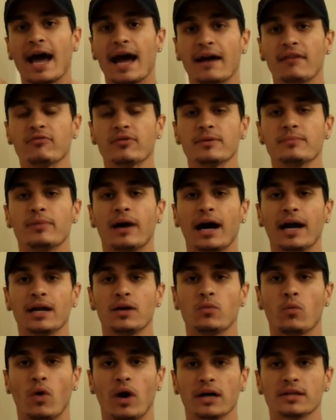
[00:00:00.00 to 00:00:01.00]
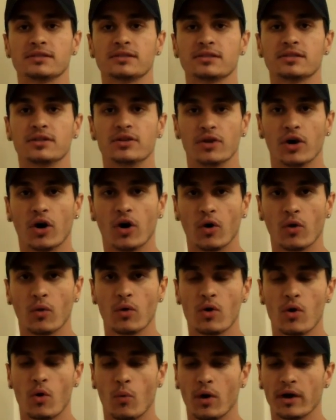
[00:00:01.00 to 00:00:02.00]
Everybody wants to
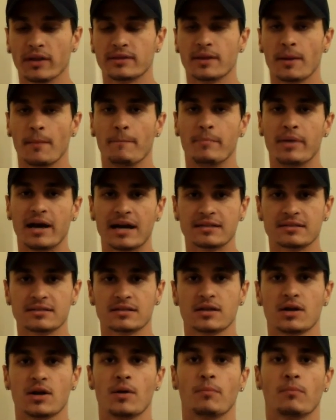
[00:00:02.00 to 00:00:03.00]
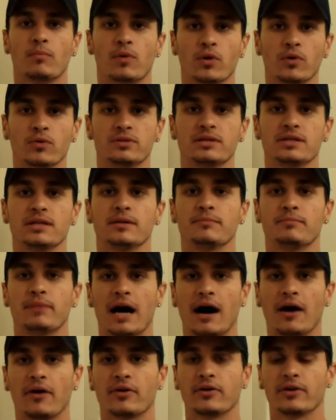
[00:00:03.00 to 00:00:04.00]
know what the best protein
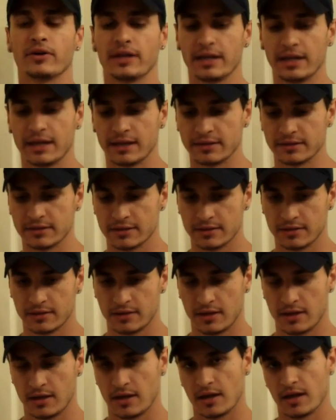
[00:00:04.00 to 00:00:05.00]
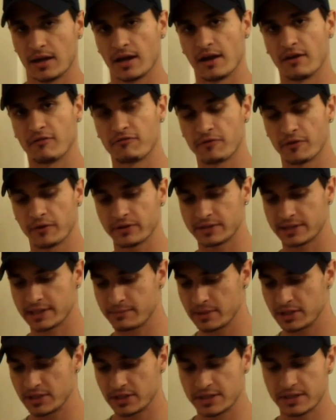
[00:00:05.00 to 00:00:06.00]
powder is. And first,
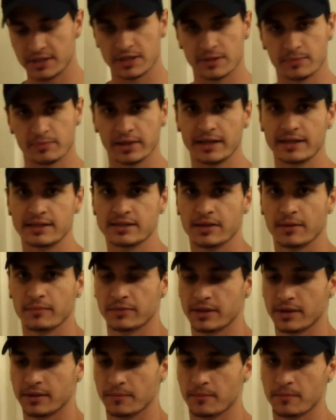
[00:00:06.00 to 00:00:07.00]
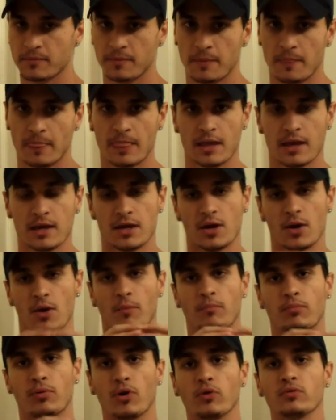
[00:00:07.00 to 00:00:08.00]
let me just explain something.
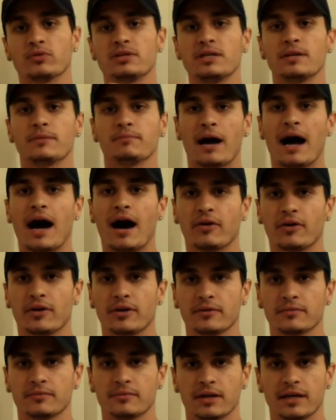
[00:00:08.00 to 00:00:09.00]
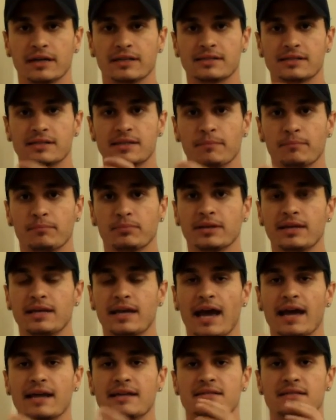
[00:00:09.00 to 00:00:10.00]
Protein powder is
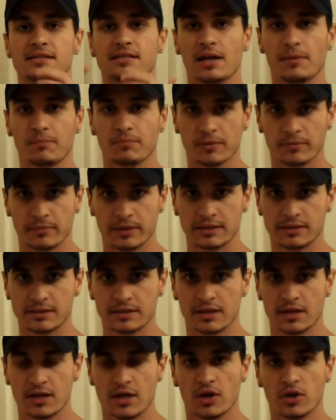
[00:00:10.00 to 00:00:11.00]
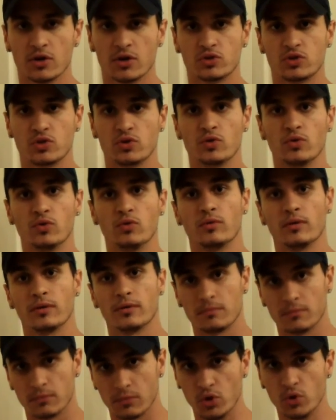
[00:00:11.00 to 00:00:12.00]
simply a supplement
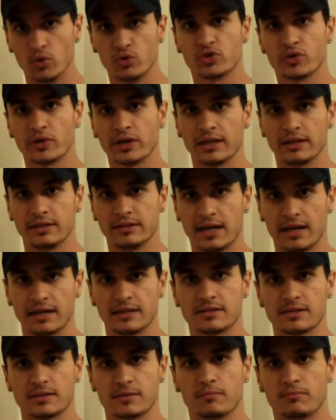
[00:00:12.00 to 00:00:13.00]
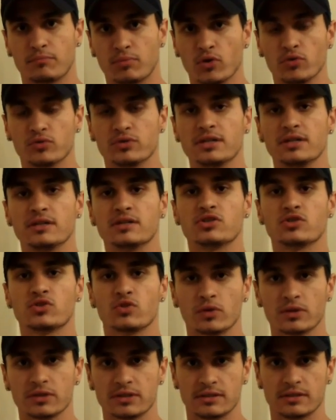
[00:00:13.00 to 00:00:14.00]
to nutrient-dense protein
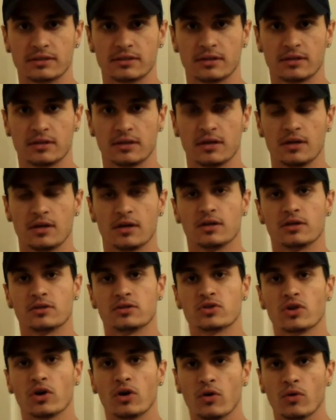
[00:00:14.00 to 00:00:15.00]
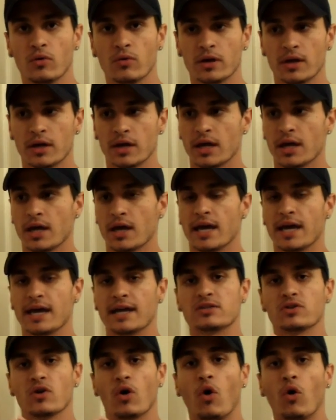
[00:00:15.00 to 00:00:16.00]
sources. So
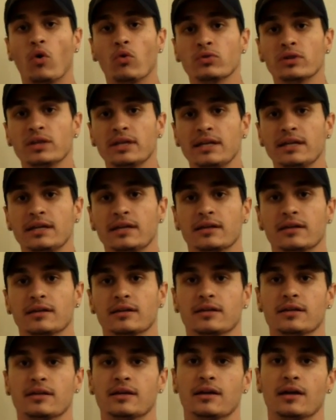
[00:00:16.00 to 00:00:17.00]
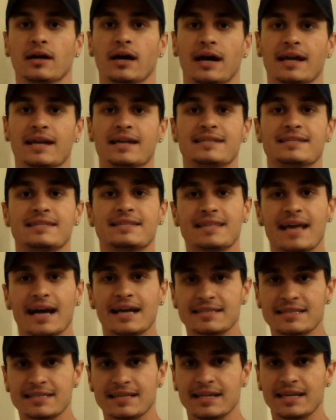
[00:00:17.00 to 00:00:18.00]
it's only a
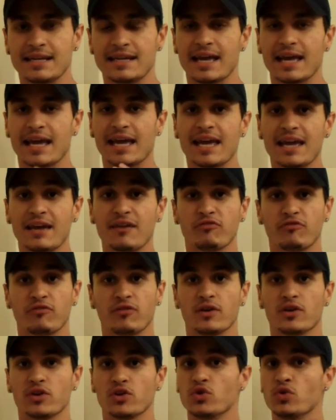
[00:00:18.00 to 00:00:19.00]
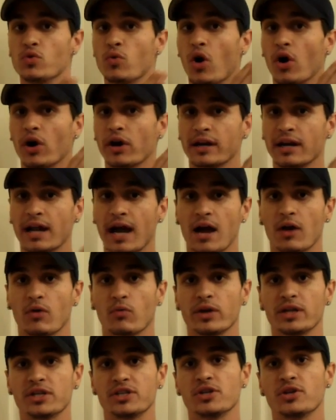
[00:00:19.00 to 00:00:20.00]
necessity if you are
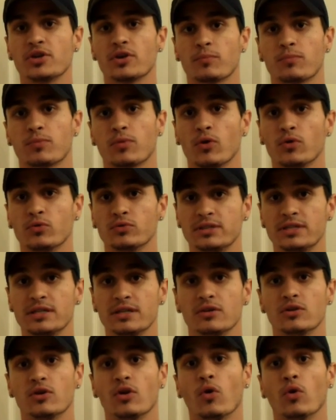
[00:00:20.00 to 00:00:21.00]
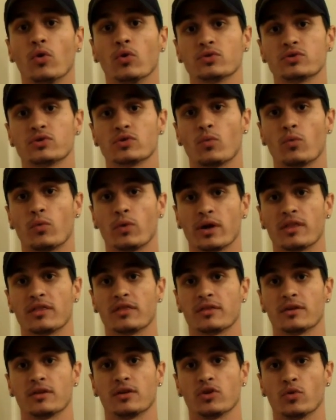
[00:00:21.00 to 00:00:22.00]
not reaching your protein goals
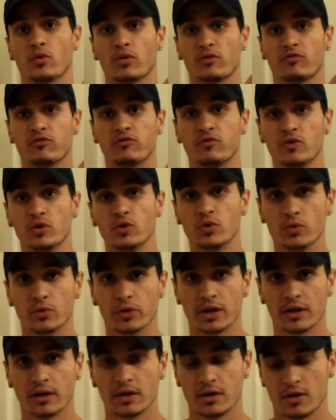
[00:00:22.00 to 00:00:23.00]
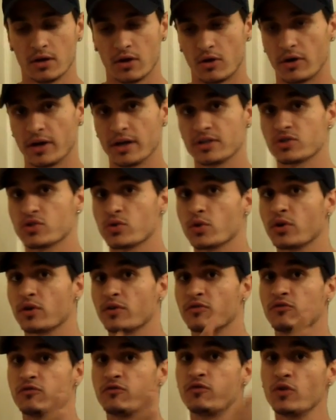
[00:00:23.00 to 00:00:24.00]
with your food. All right, so
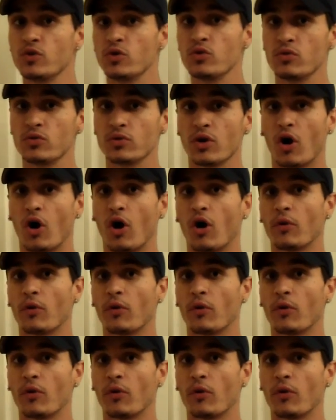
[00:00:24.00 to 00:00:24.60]
your food